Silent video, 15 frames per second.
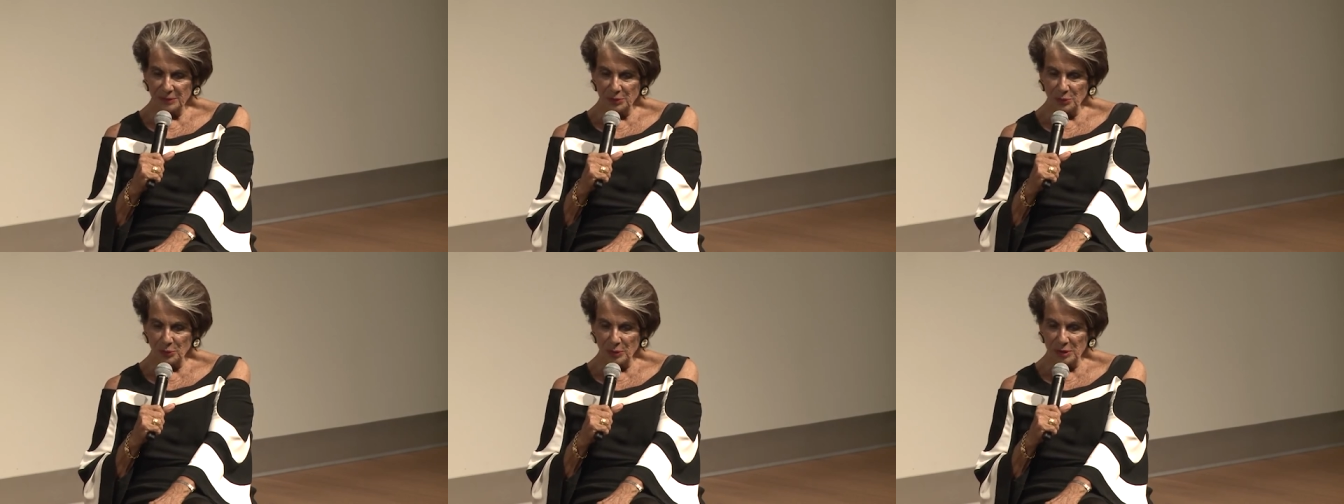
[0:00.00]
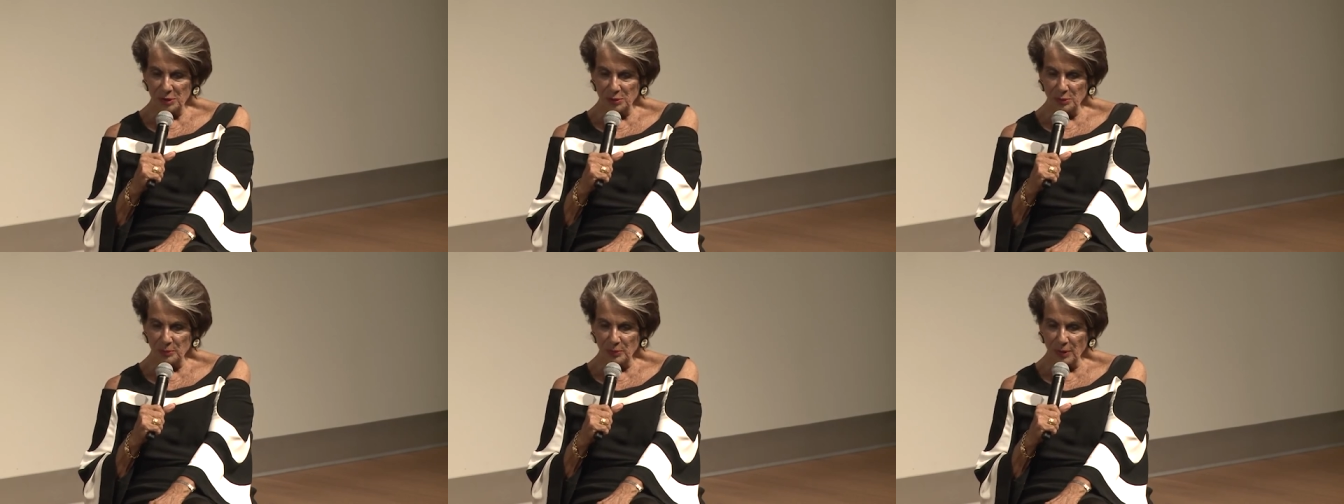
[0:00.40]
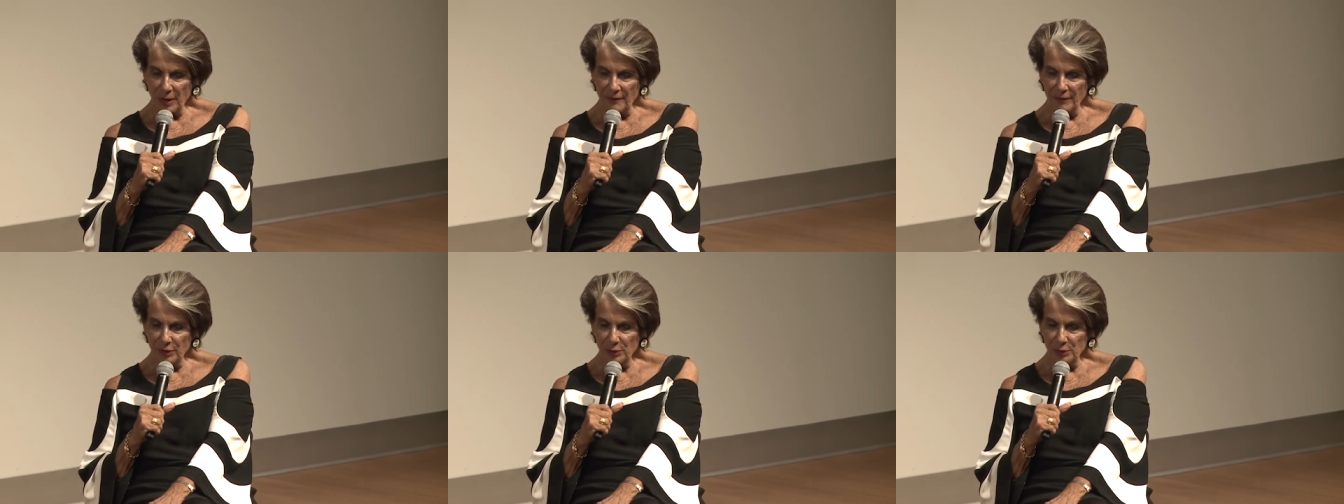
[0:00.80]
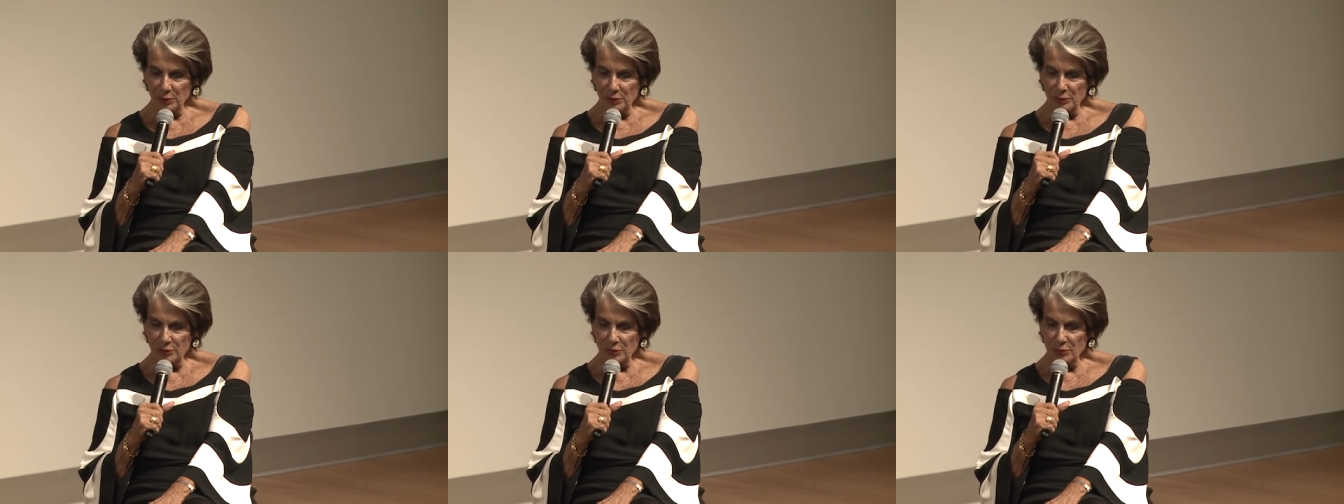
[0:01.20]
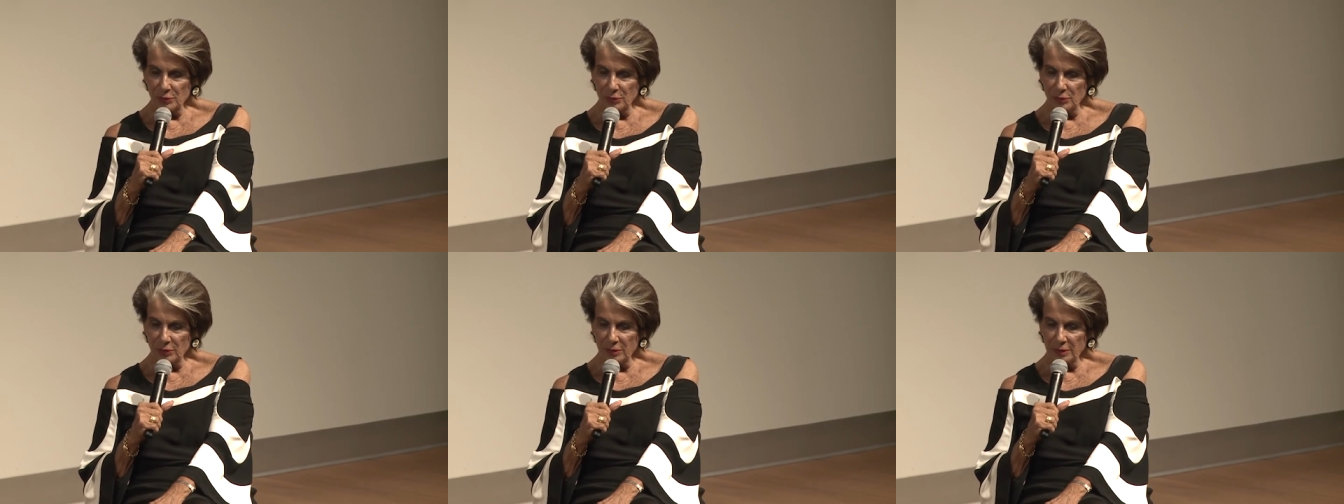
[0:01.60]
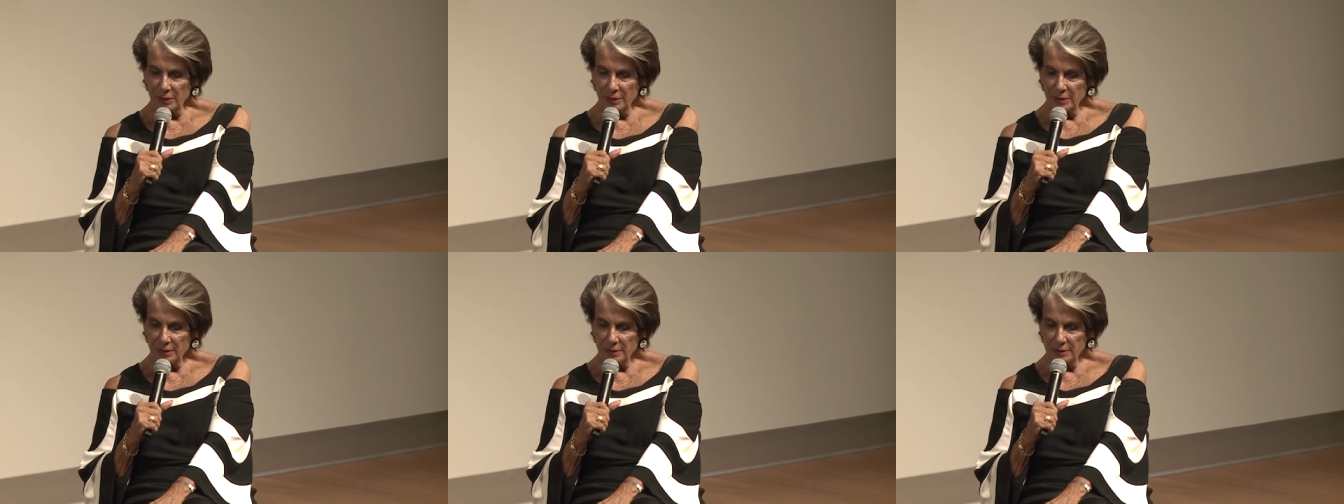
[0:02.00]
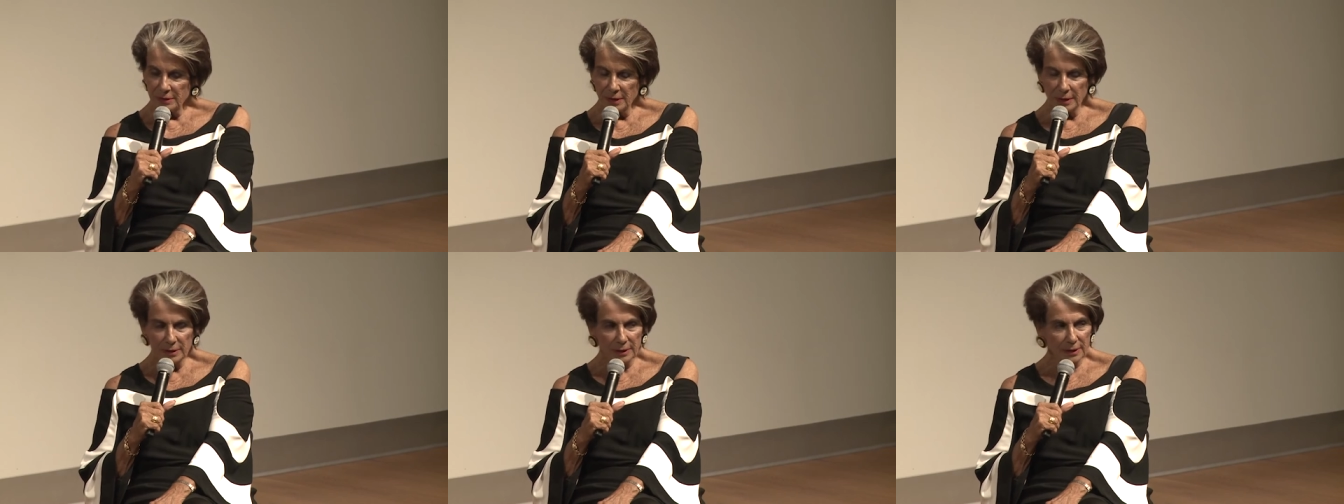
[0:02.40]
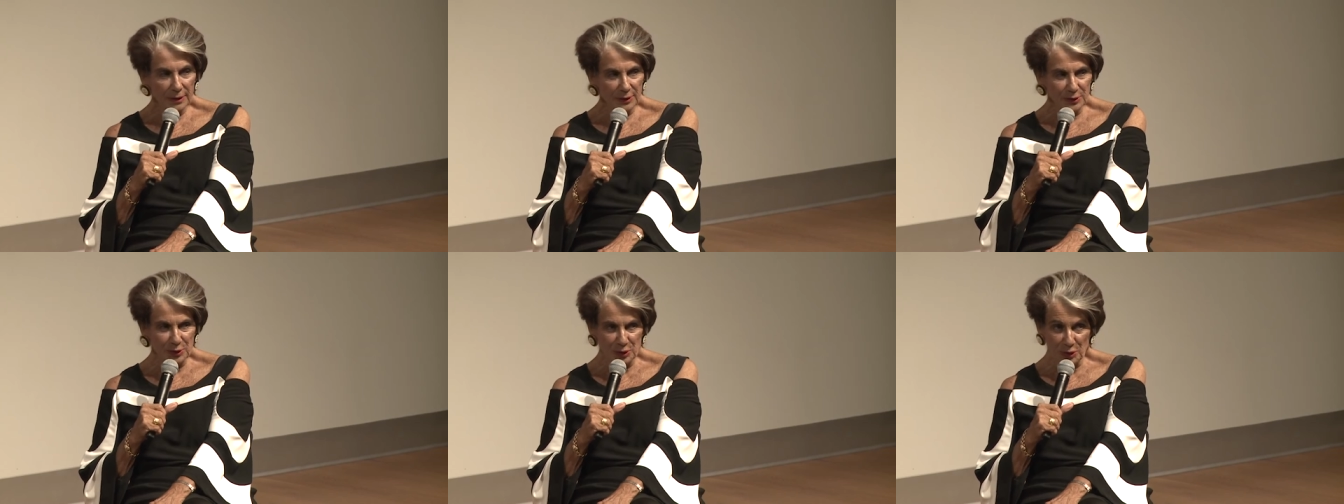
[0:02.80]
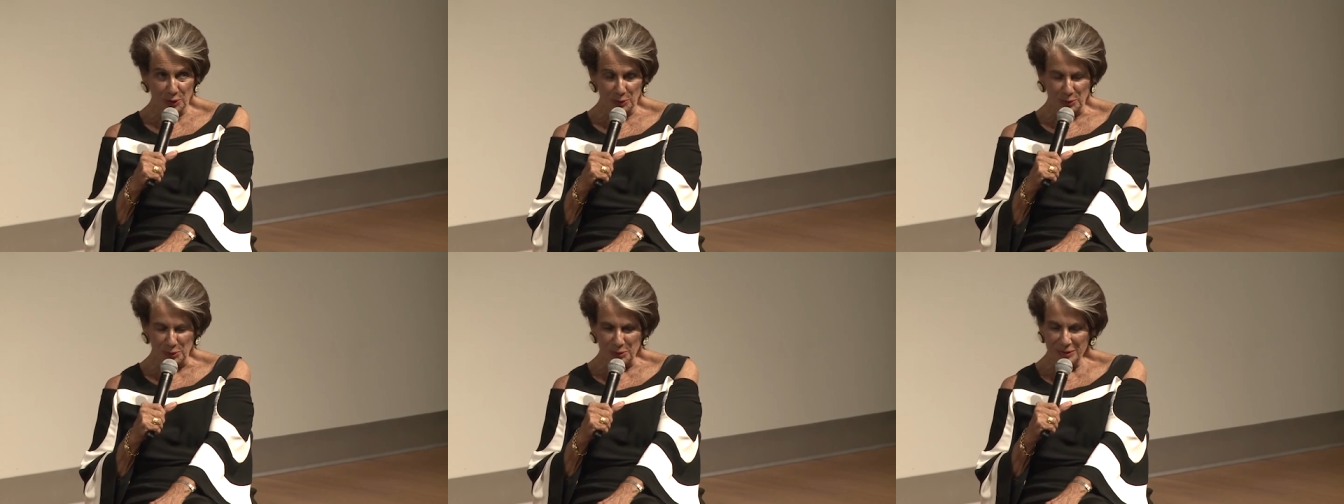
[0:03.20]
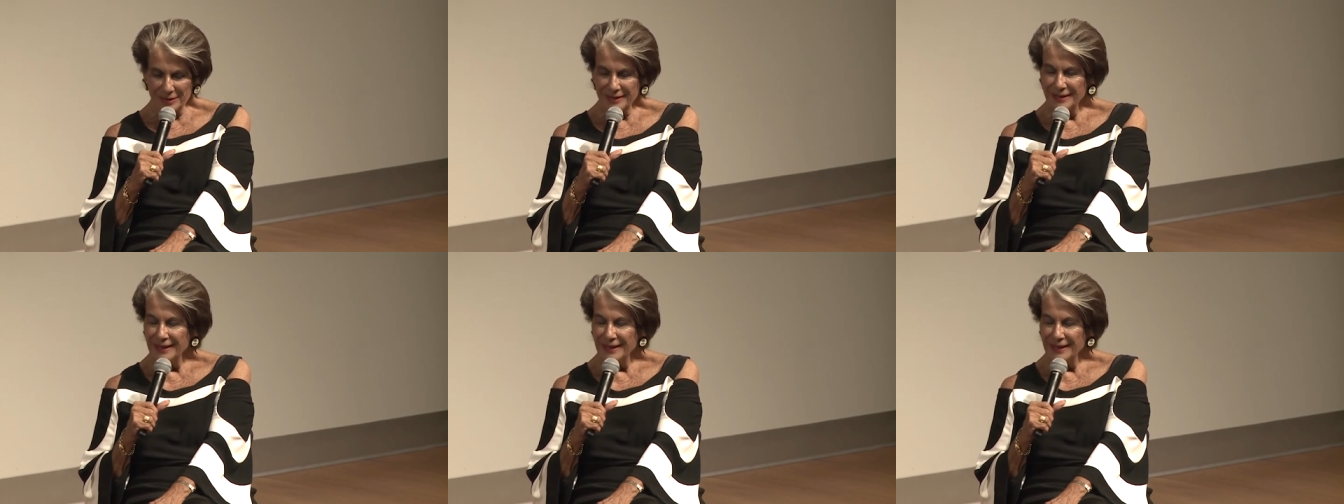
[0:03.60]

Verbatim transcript: went to a private girls' school, not that it shows,